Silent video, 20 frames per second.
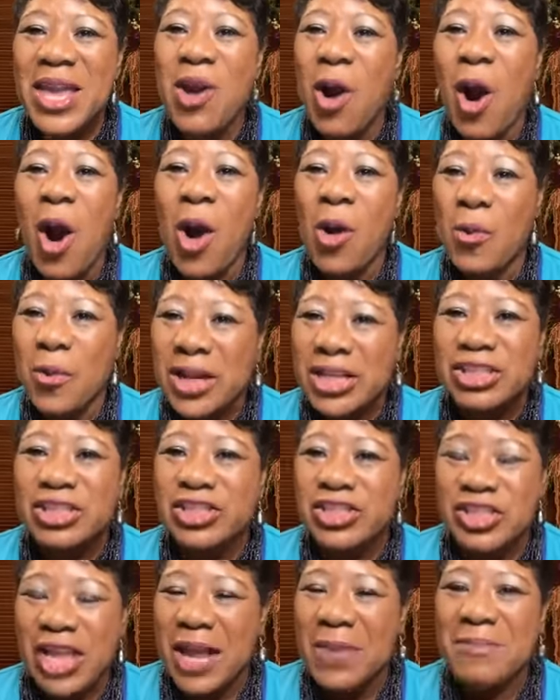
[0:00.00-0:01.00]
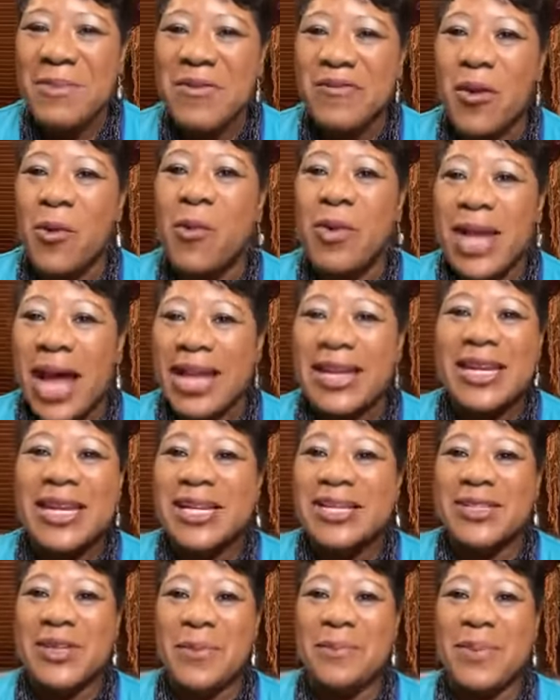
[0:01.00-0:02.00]
He already shaped me for what I
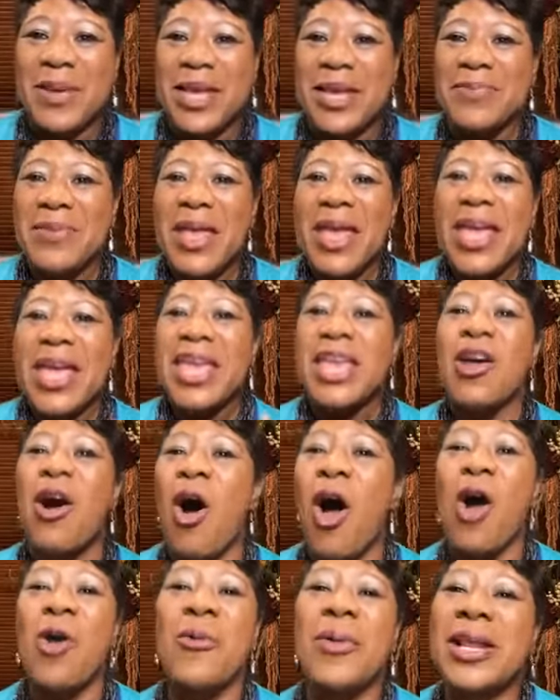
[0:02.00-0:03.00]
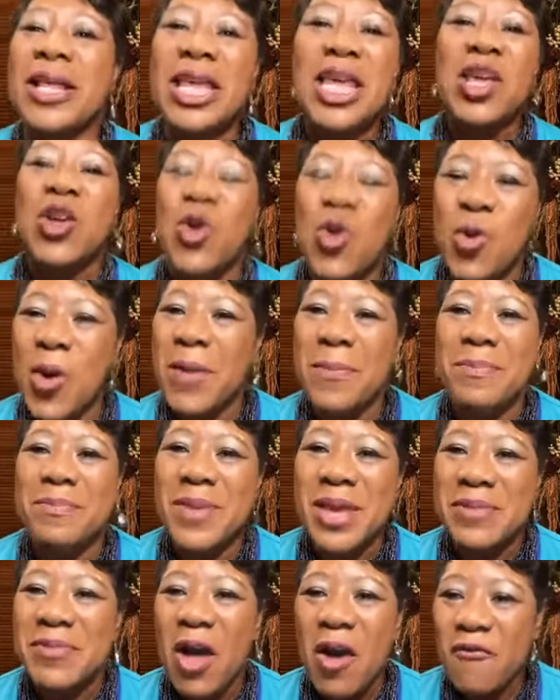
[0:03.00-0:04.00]
needed to be. He already
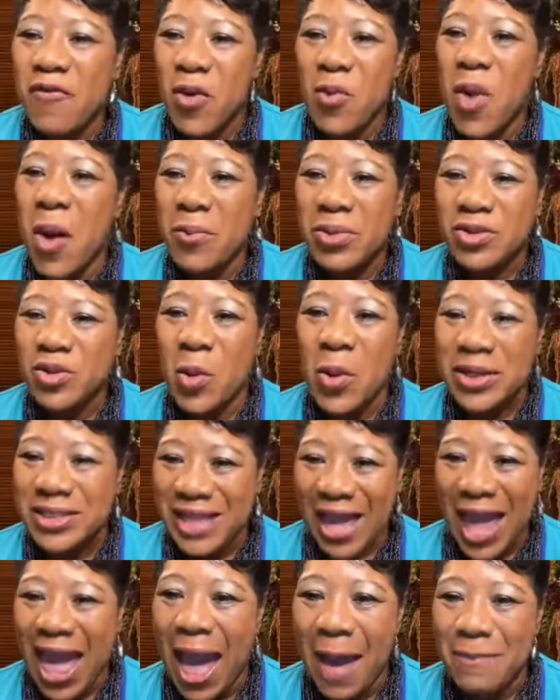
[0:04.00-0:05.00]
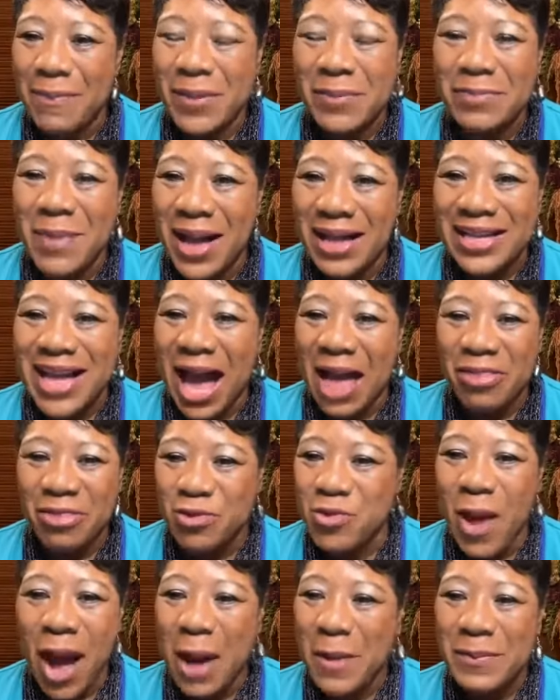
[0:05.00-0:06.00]
equipped me for what was going to happen, my
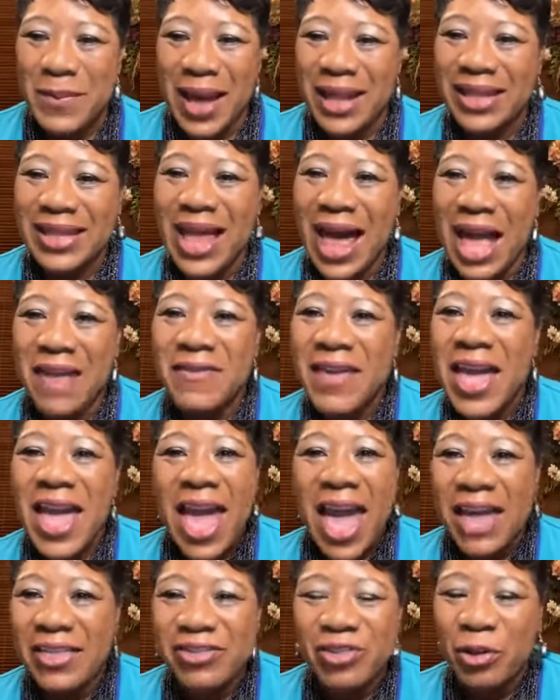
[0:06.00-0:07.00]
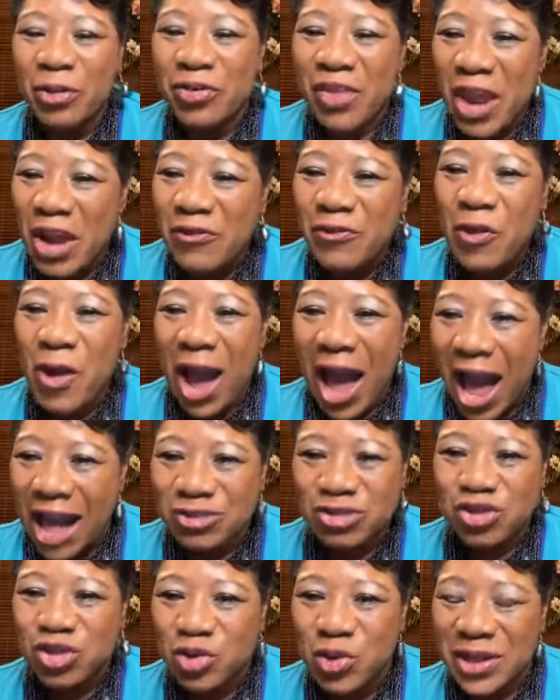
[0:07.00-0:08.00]
God, throughout my life. And so therefore,
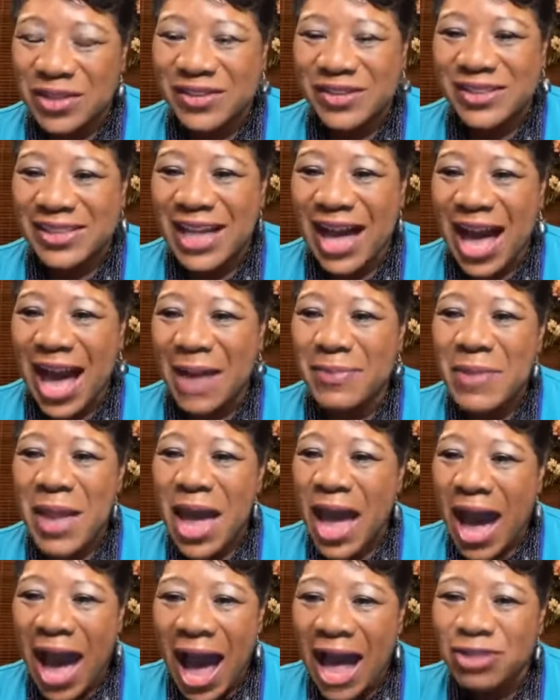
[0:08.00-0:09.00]
I trust God.